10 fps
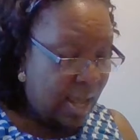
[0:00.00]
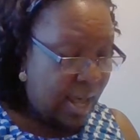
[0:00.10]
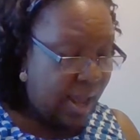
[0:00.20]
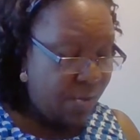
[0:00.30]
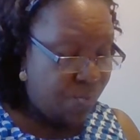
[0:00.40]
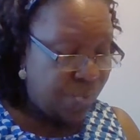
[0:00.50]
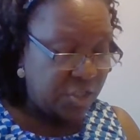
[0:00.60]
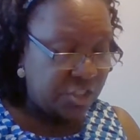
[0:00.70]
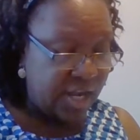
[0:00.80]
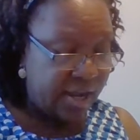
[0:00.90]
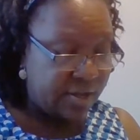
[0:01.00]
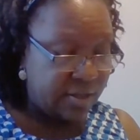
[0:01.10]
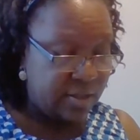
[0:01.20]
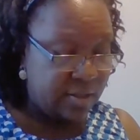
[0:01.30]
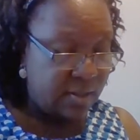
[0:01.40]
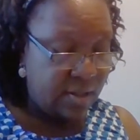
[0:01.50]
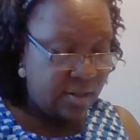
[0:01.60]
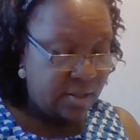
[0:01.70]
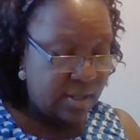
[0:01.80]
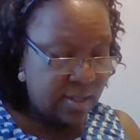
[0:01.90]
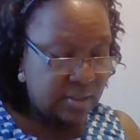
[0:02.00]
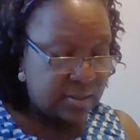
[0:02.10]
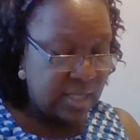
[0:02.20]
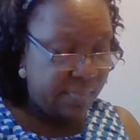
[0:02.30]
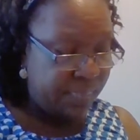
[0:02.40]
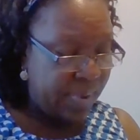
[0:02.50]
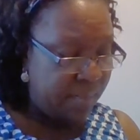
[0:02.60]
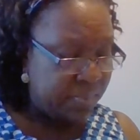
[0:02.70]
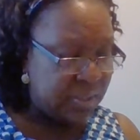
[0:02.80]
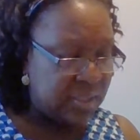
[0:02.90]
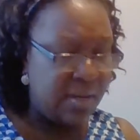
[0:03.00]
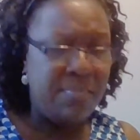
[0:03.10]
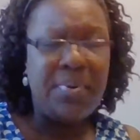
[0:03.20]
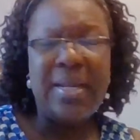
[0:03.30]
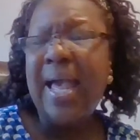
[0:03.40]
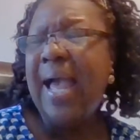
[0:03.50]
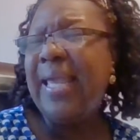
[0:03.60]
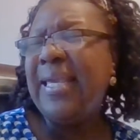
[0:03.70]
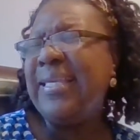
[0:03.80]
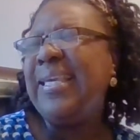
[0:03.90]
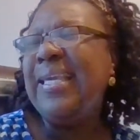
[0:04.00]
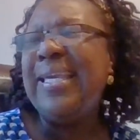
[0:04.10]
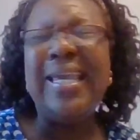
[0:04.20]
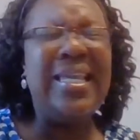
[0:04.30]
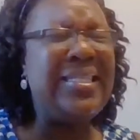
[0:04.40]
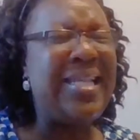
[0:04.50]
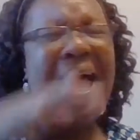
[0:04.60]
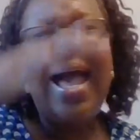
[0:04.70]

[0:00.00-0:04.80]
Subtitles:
I wish I could look said Pepperton. But I can't.